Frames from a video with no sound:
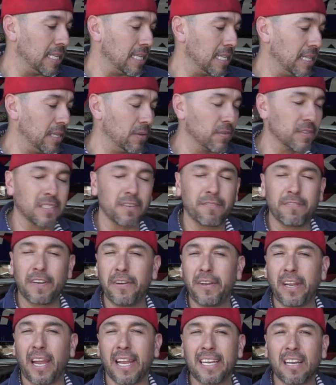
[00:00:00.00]
there was a
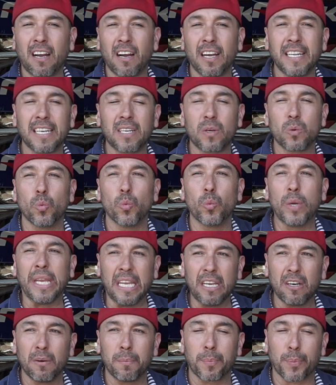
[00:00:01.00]
very iconic
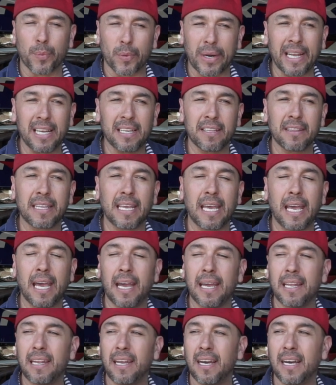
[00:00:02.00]
wheel brand
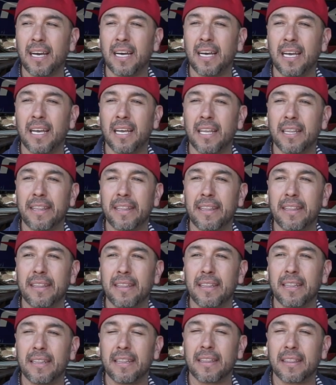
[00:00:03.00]
that
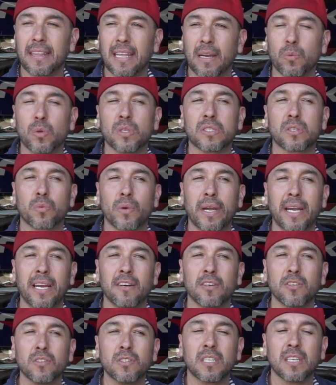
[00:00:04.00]
was
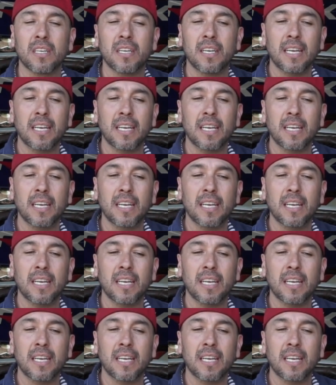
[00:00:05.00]
around,